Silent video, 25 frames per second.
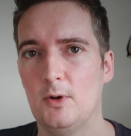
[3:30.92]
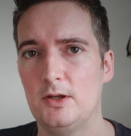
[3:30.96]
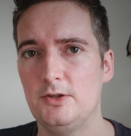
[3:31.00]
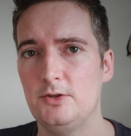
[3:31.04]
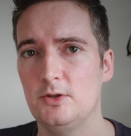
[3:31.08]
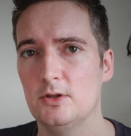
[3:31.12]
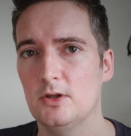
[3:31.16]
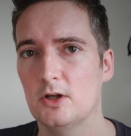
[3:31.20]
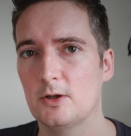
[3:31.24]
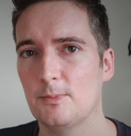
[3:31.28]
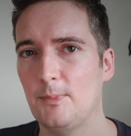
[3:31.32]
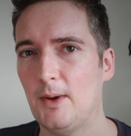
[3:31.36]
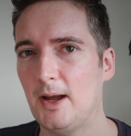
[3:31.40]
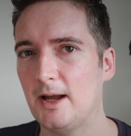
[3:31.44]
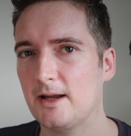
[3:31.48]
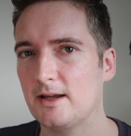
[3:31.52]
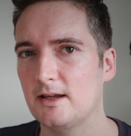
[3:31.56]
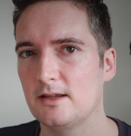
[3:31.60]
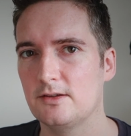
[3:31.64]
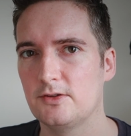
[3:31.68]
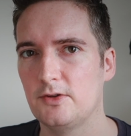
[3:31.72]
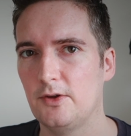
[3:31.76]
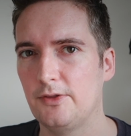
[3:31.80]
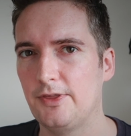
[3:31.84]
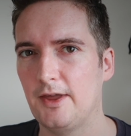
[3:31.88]
When you look
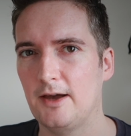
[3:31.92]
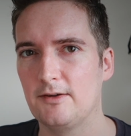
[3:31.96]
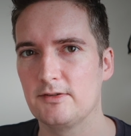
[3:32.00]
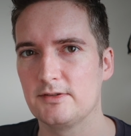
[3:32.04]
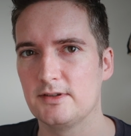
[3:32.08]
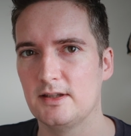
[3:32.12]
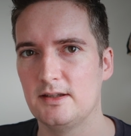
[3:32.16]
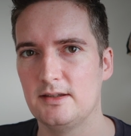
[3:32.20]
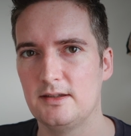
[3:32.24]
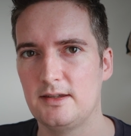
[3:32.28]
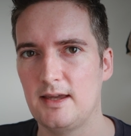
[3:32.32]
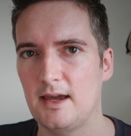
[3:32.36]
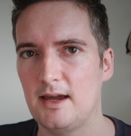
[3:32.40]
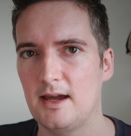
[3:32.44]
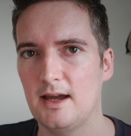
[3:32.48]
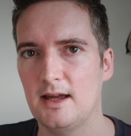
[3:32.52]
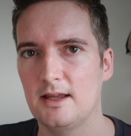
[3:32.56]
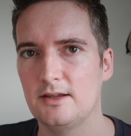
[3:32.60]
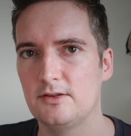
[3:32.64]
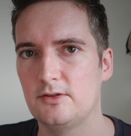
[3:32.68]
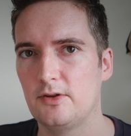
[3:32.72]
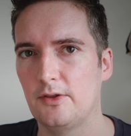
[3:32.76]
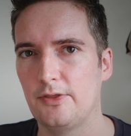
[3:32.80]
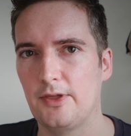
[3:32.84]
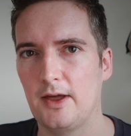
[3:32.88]
back at two thousand
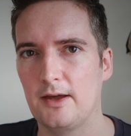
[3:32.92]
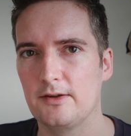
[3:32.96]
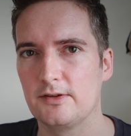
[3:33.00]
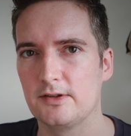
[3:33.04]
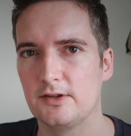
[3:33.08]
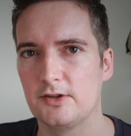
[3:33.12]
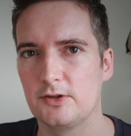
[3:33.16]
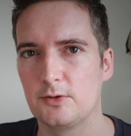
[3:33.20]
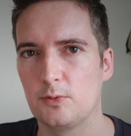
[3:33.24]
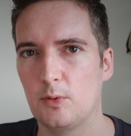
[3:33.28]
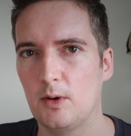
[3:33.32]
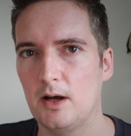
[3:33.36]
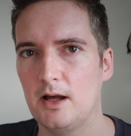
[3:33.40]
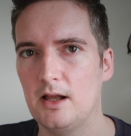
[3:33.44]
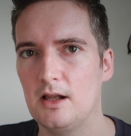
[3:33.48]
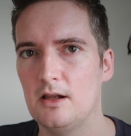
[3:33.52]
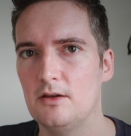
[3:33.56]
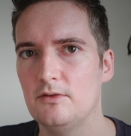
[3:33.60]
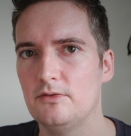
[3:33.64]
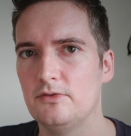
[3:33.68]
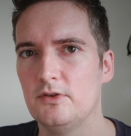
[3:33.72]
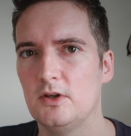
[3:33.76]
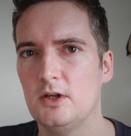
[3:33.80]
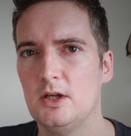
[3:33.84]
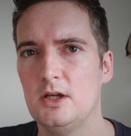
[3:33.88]
ten, two thousand
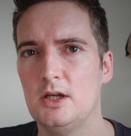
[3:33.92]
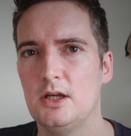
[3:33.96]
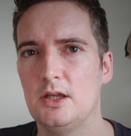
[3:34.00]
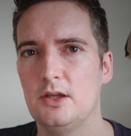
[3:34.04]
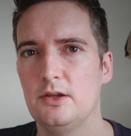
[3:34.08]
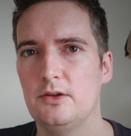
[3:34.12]
twelve,